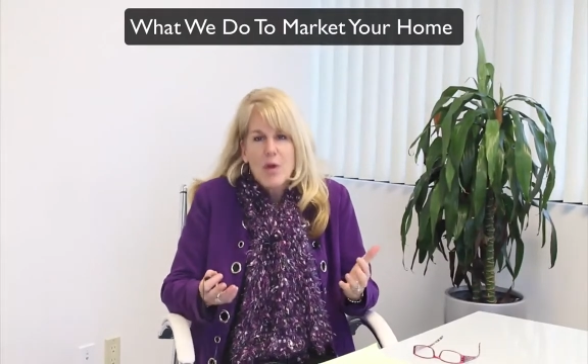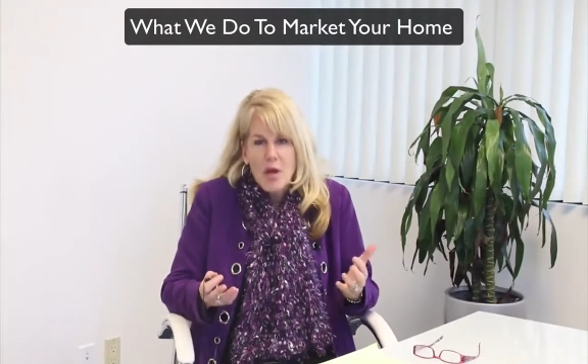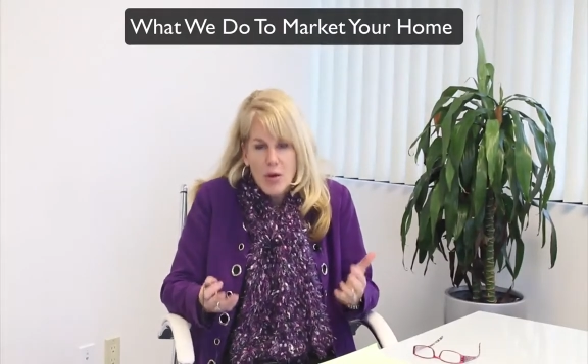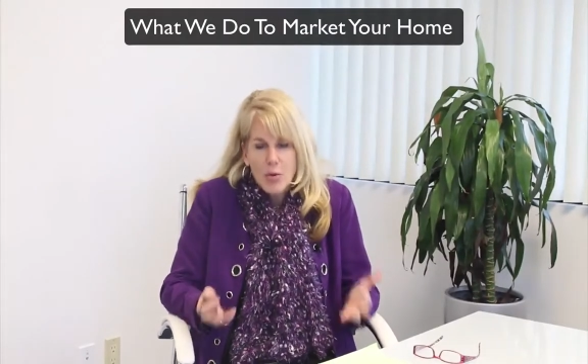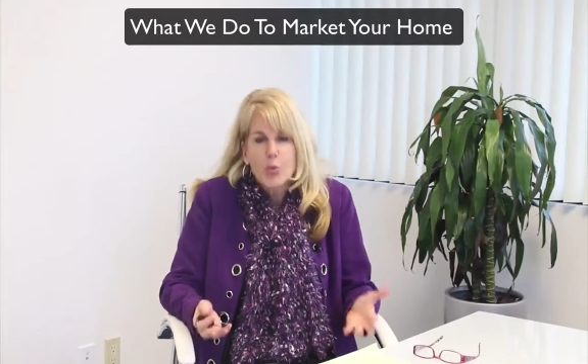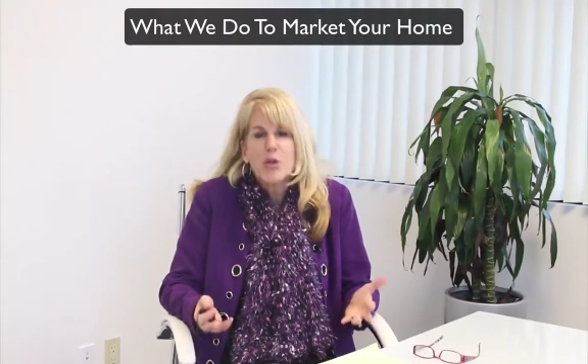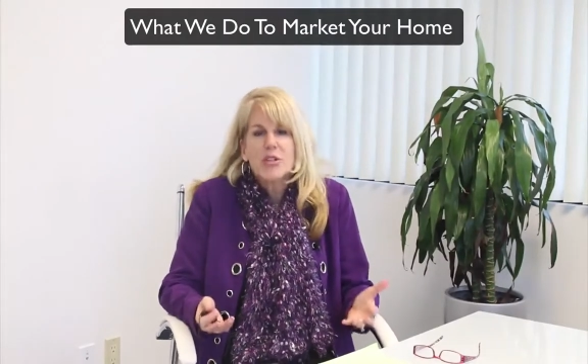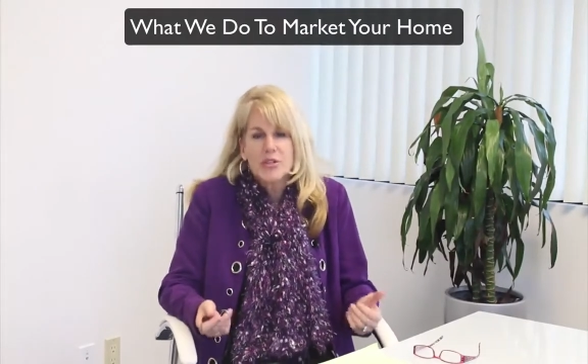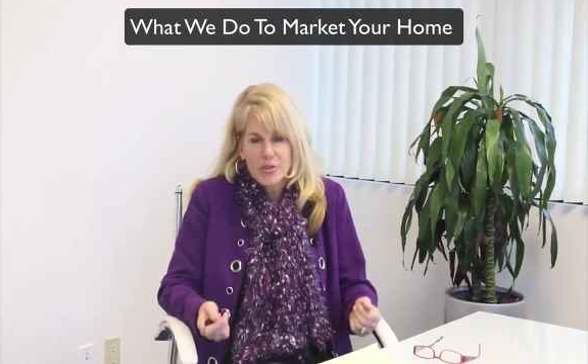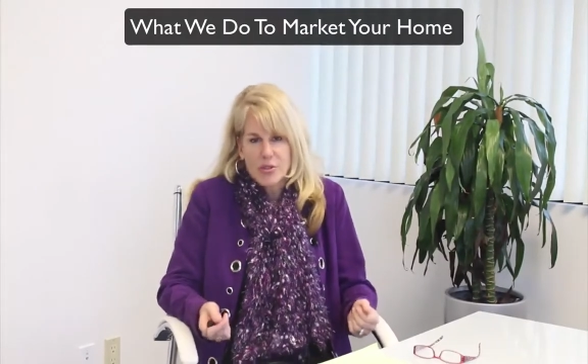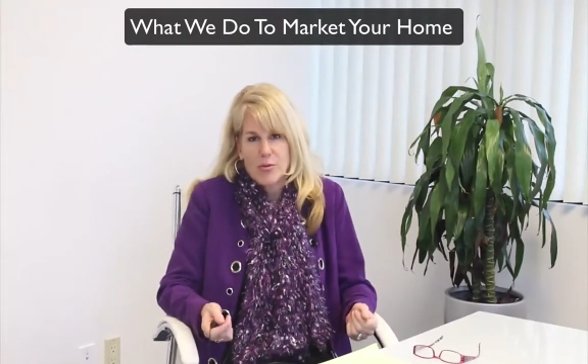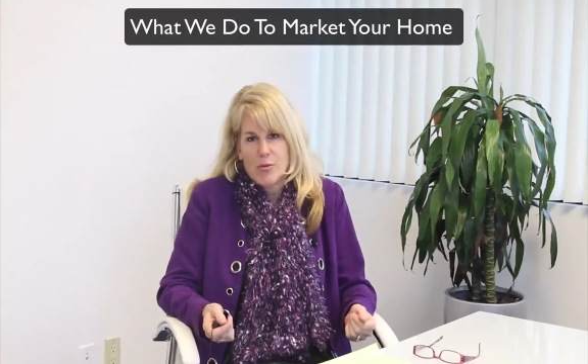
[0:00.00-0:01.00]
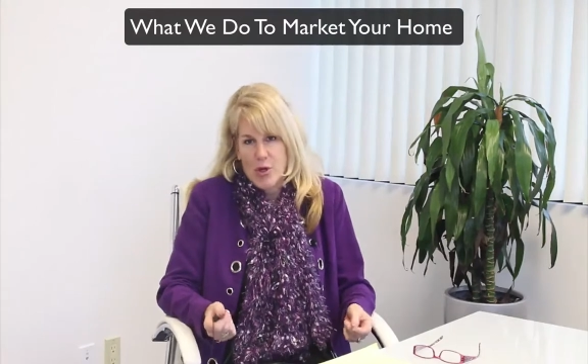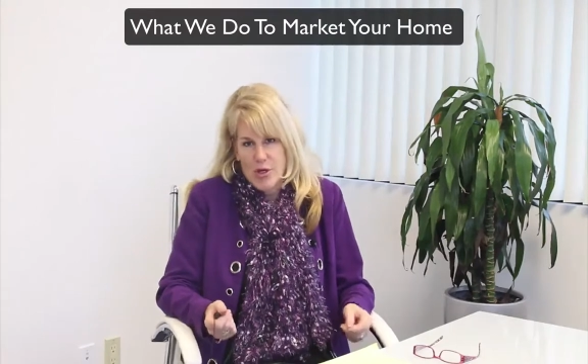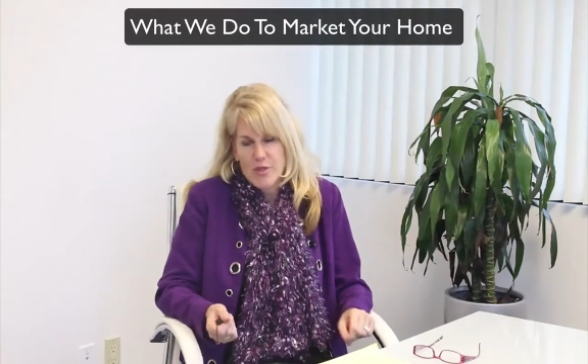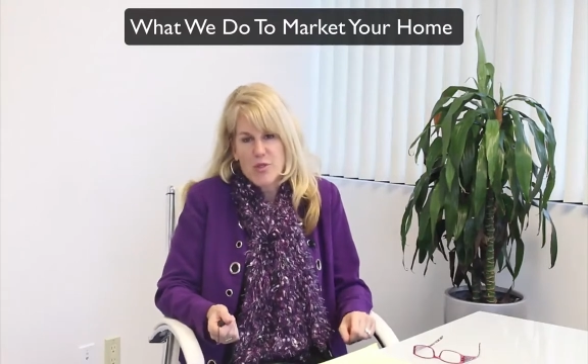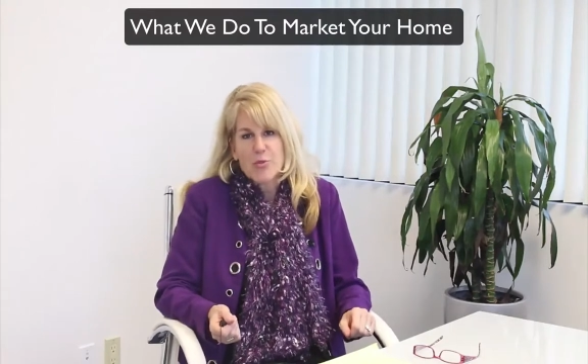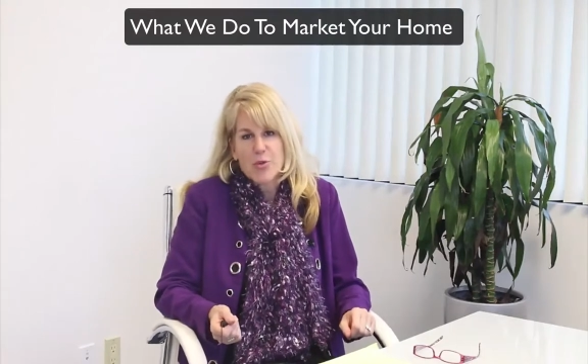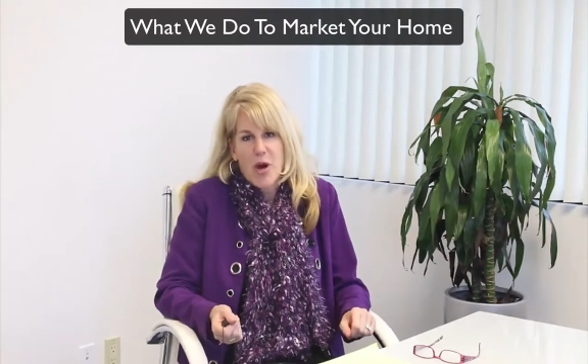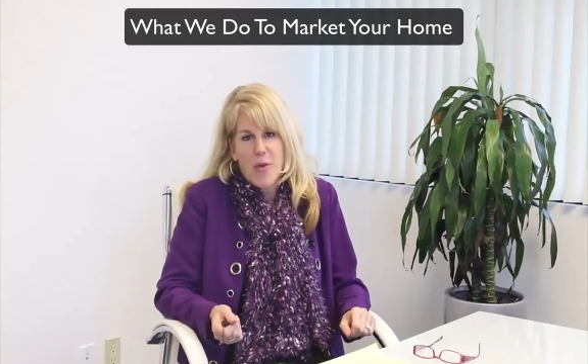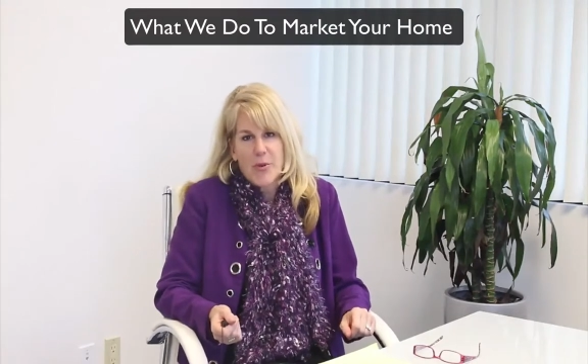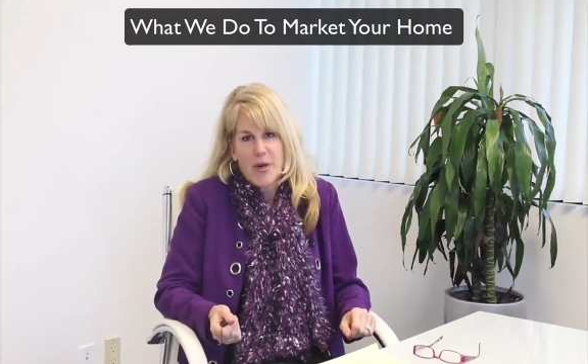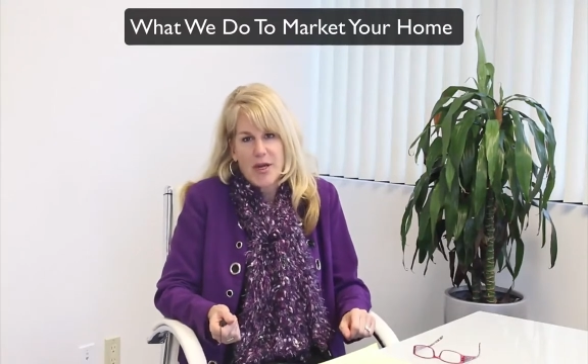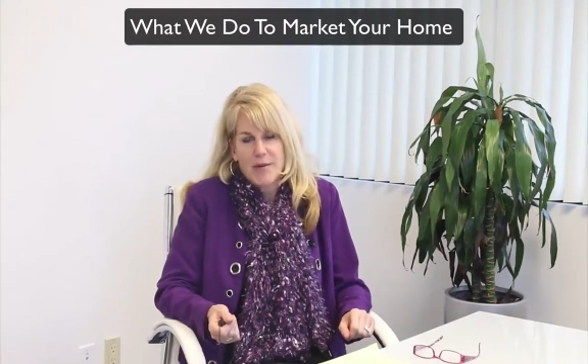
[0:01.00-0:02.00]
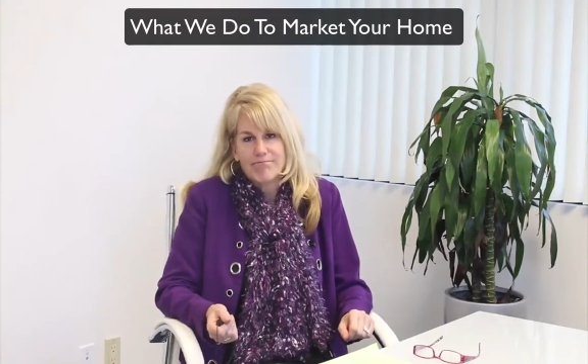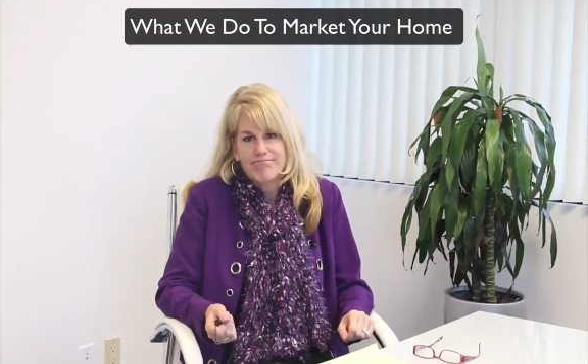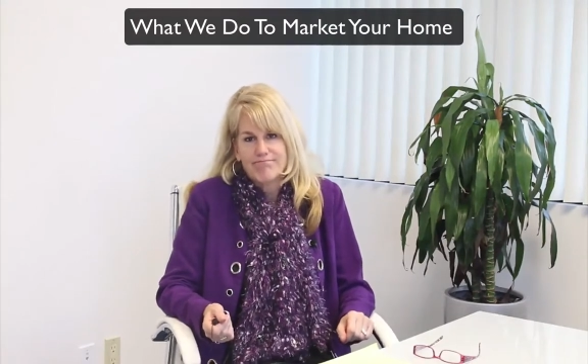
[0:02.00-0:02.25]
a realtor markets a property.